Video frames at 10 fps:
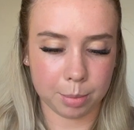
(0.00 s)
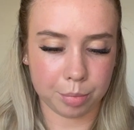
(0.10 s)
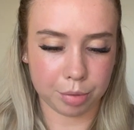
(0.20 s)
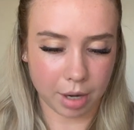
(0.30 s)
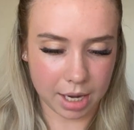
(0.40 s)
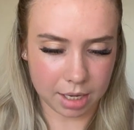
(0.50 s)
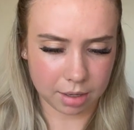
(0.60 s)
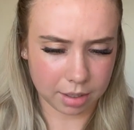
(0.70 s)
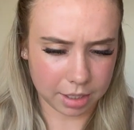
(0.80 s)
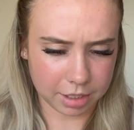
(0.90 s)

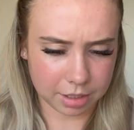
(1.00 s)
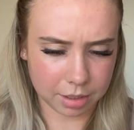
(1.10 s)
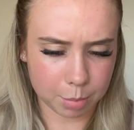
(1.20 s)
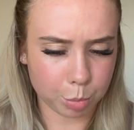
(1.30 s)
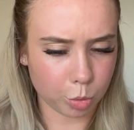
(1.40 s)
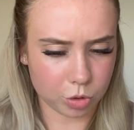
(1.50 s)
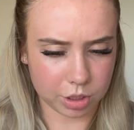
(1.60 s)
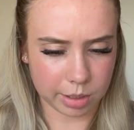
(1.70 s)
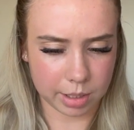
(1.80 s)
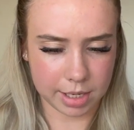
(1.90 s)
Preyline,
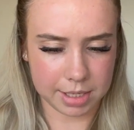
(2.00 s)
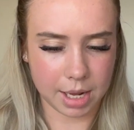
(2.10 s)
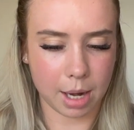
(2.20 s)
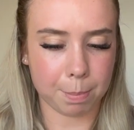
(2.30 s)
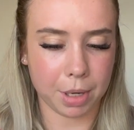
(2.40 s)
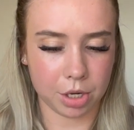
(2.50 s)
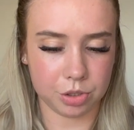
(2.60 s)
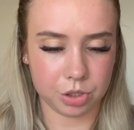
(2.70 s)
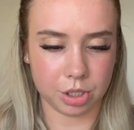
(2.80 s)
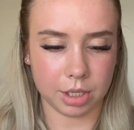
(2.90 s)
Borderline and
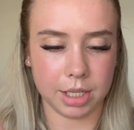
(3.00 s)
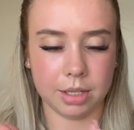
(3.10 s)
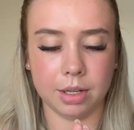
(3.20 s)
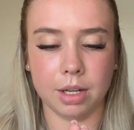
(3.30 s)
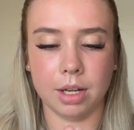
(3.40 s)
Punchline.